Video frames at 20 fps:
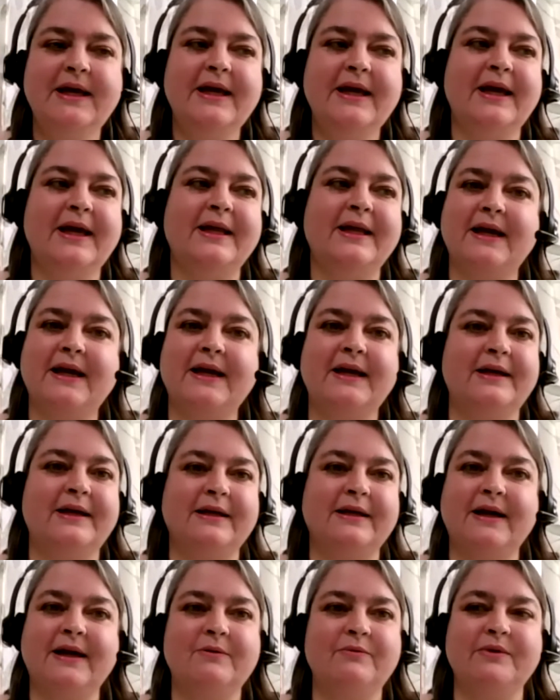And
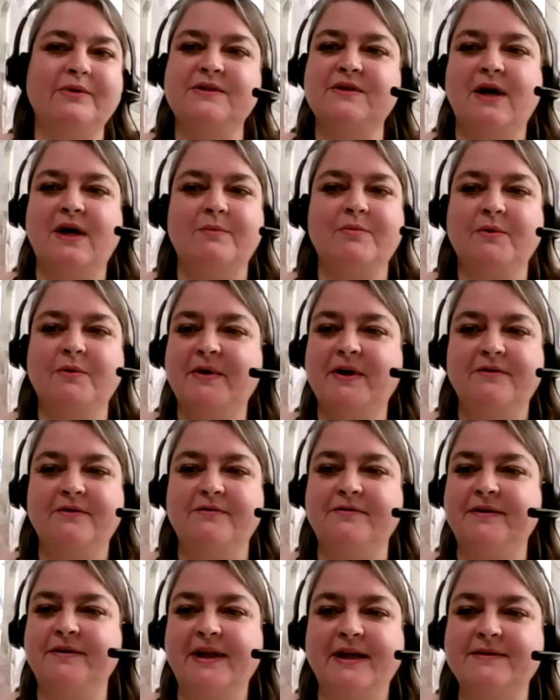I was not prepared
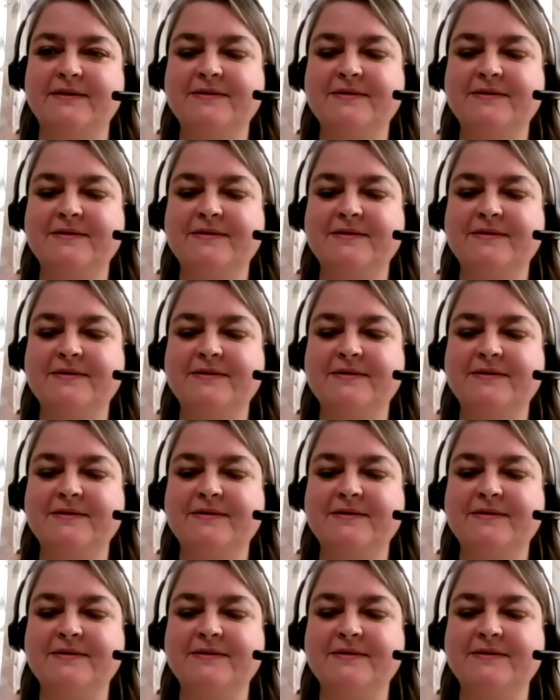for that.